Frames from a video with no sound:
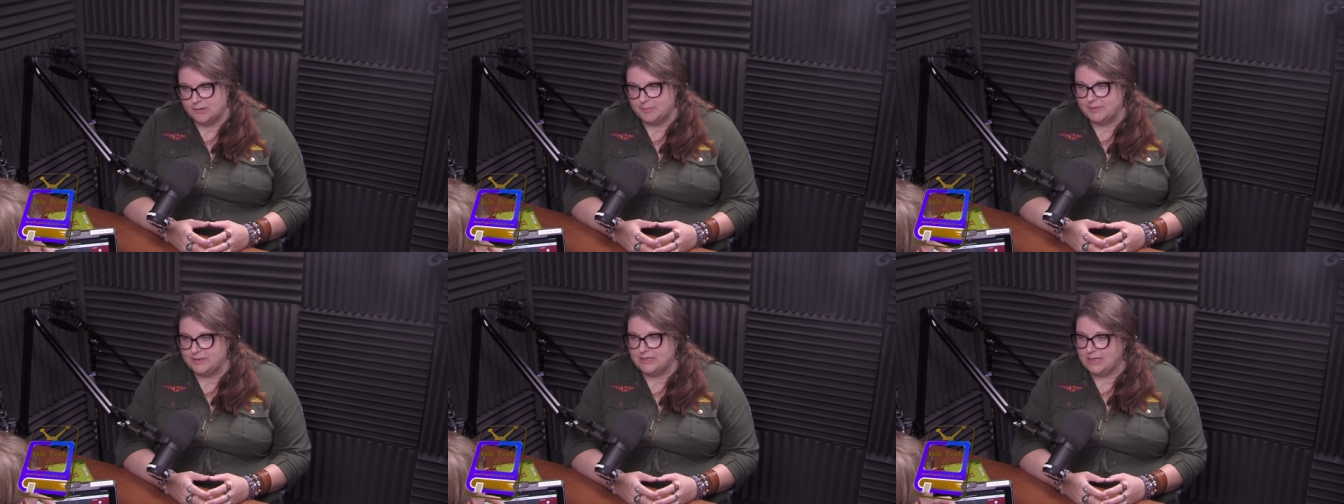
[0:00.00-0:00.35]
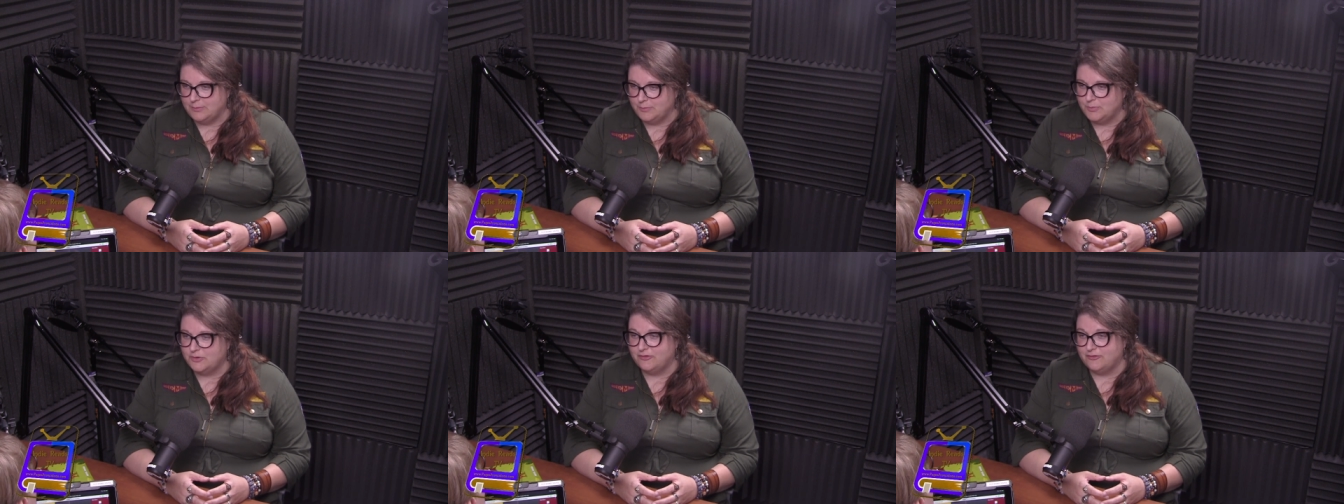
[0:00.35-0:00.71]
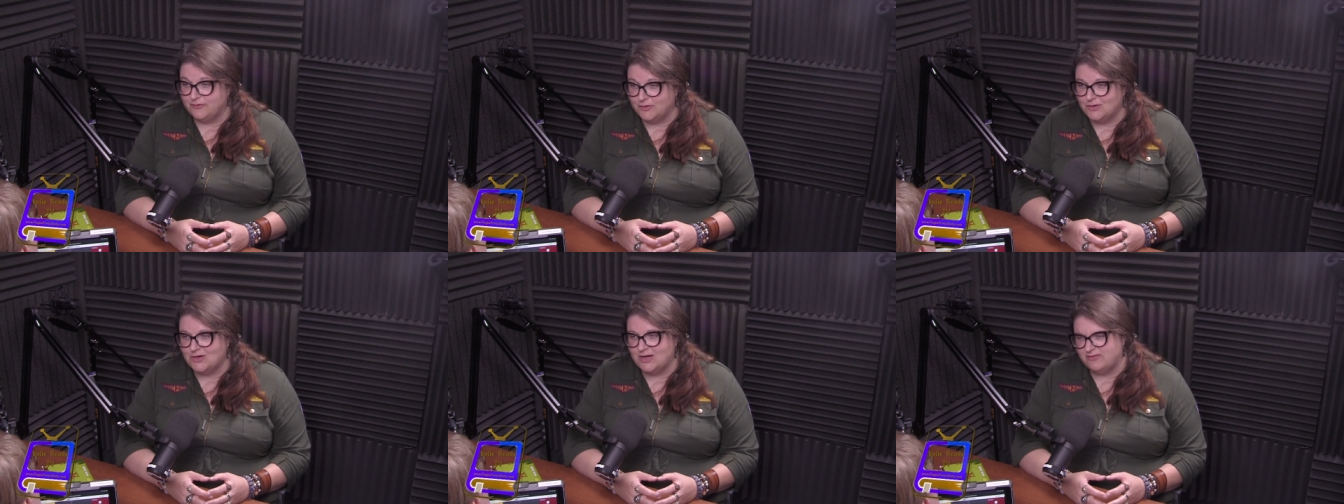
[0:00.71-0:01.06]
but I
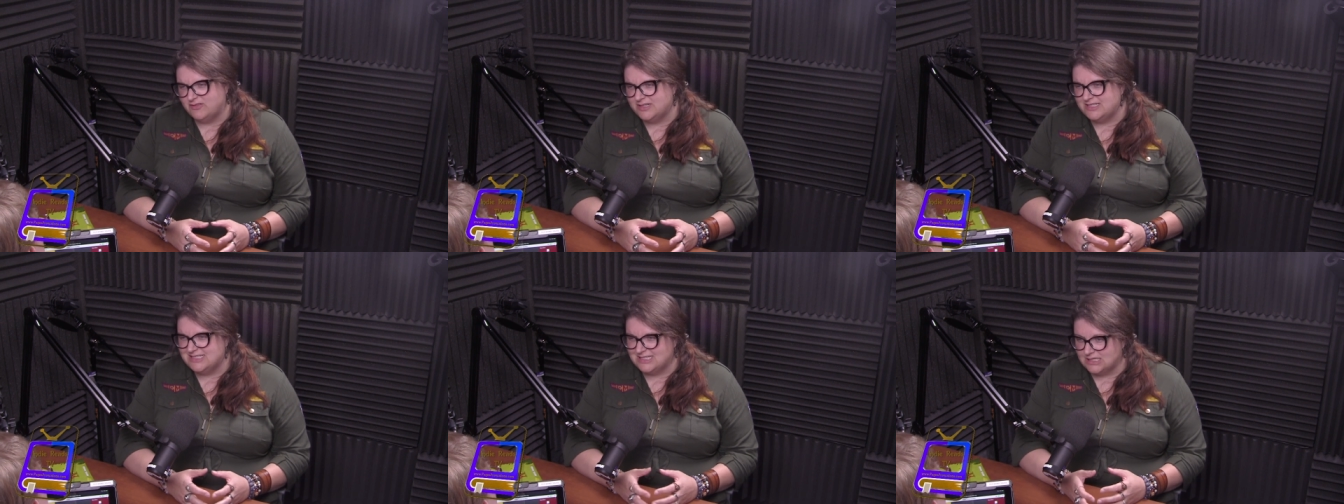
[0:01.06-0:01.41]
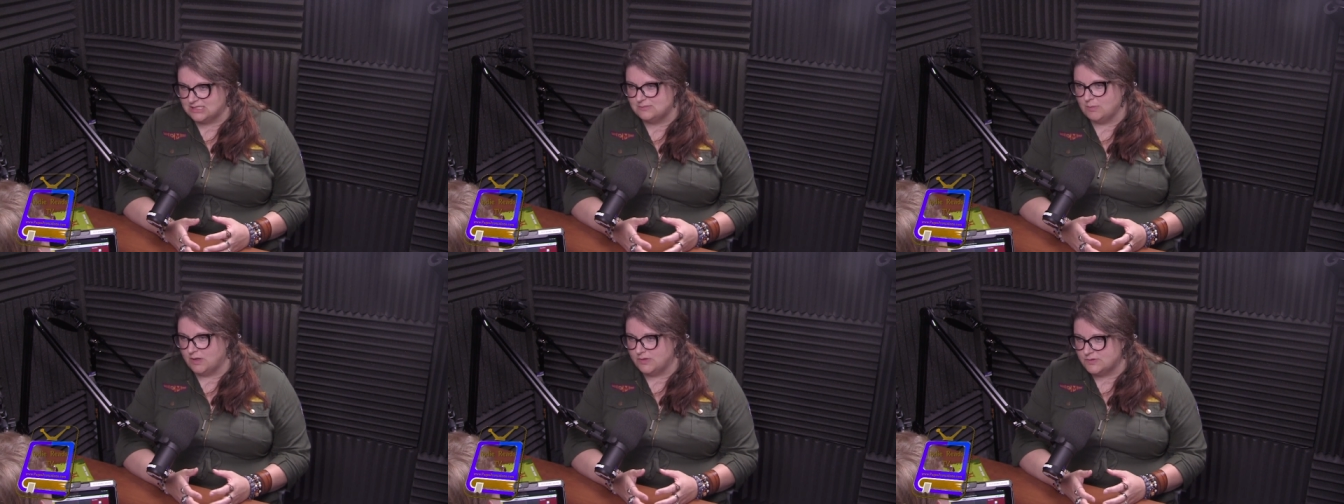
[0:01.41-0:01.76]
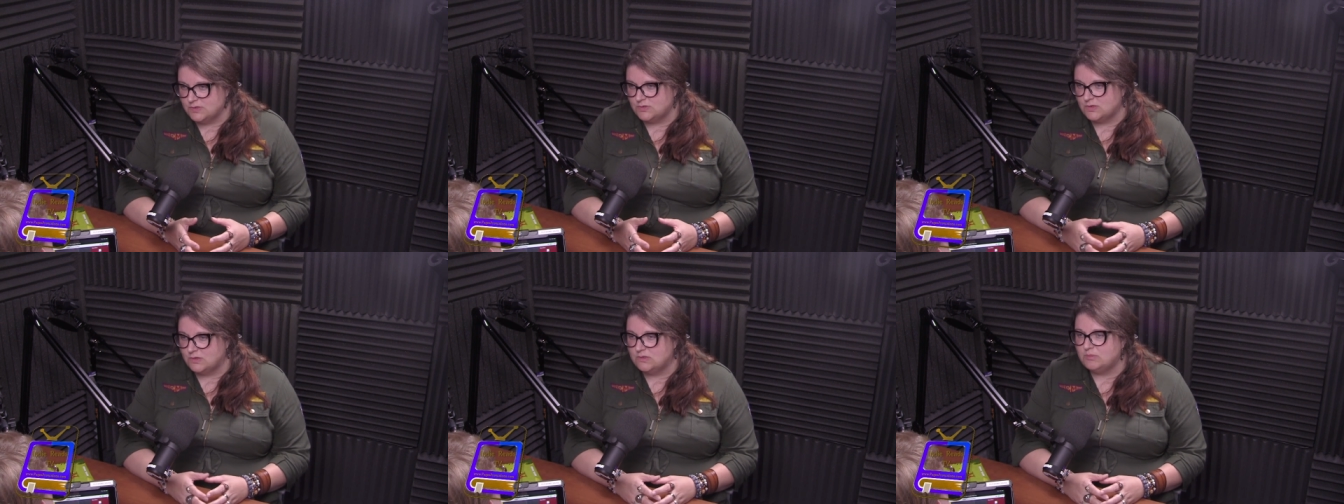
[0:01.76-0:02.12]
prefer every six months
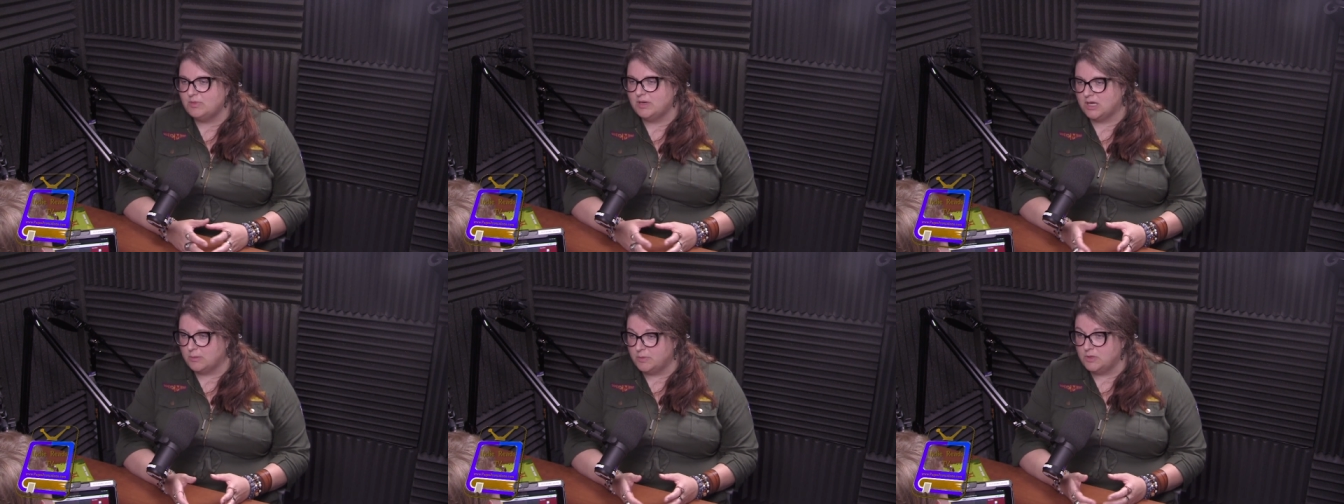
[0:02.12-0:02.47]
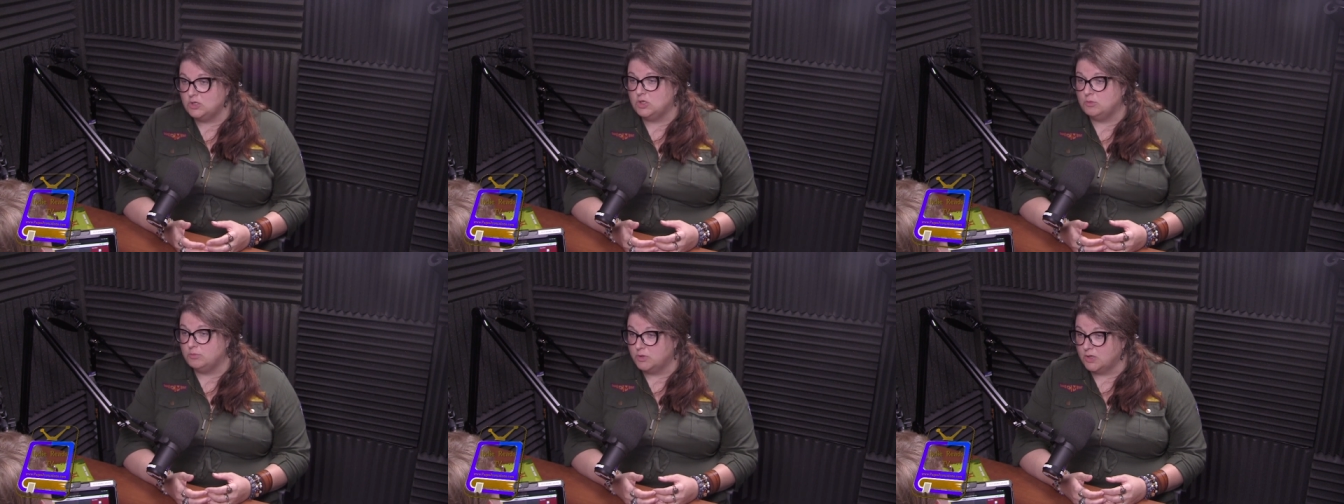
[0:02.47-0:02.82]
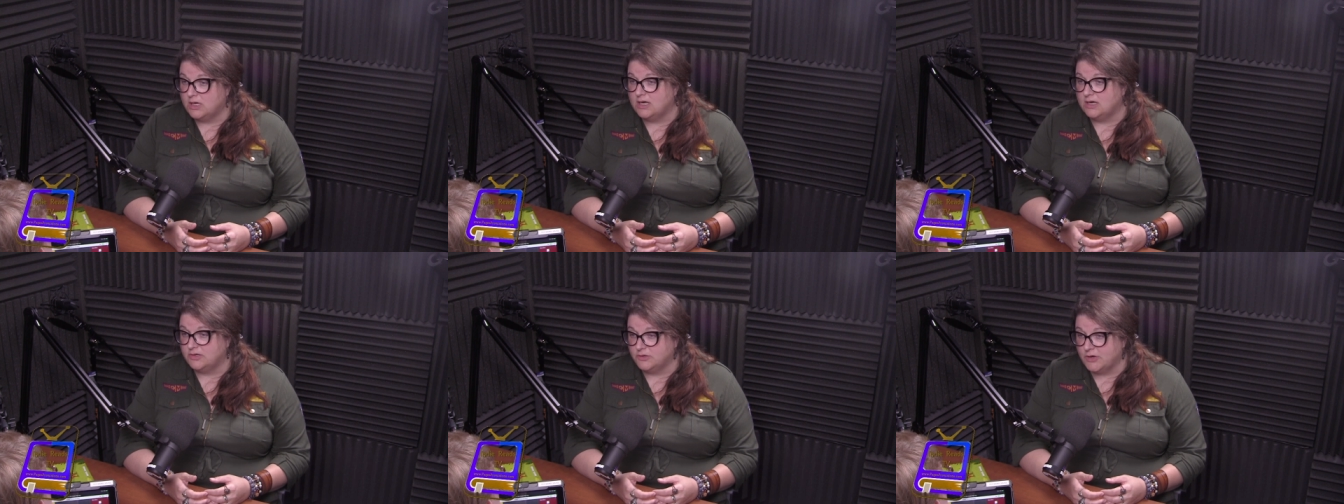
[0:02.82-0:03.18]
or so to pick up a new
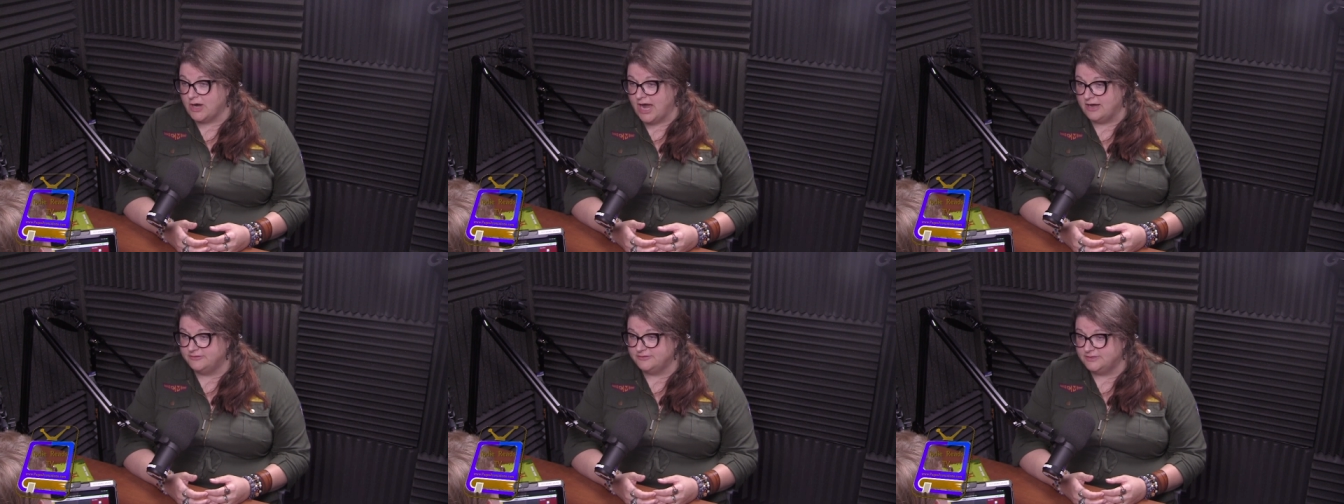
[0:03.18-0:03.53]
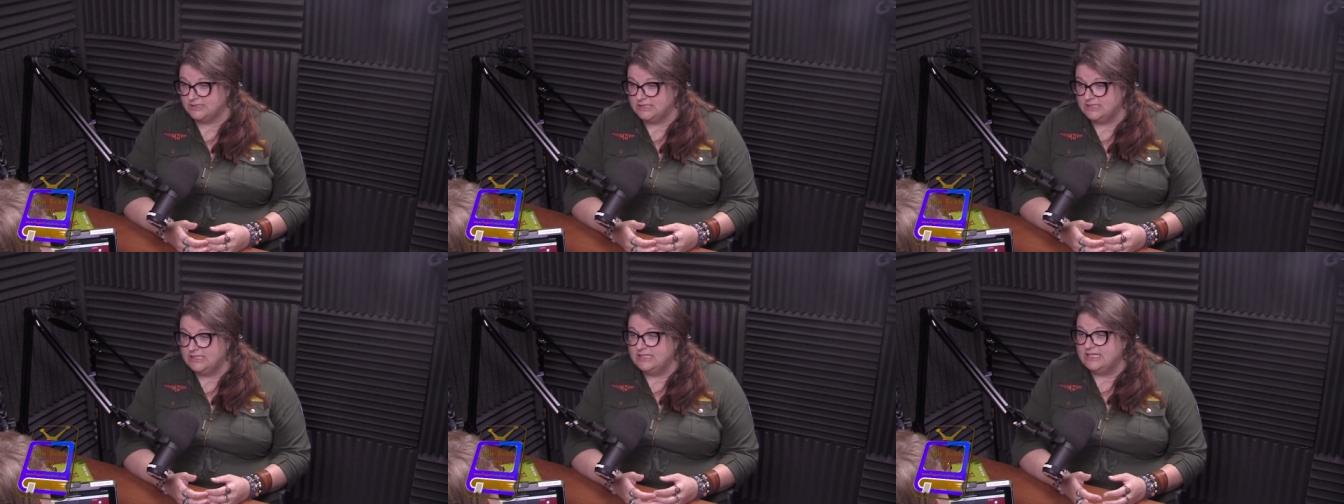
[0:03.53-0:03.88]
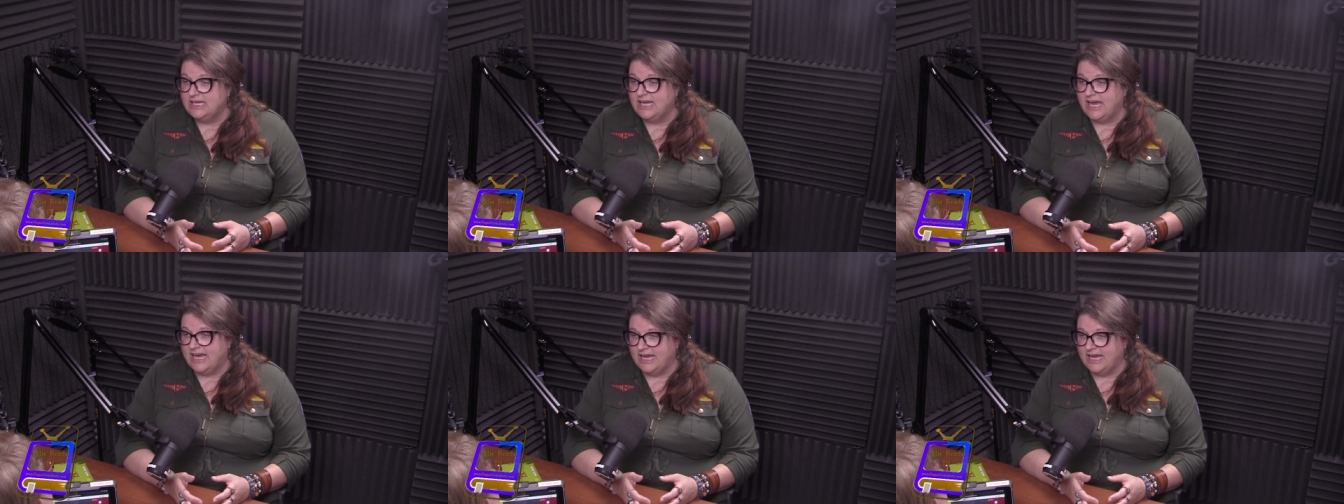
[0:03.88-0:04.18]
book on craft mm-hmm.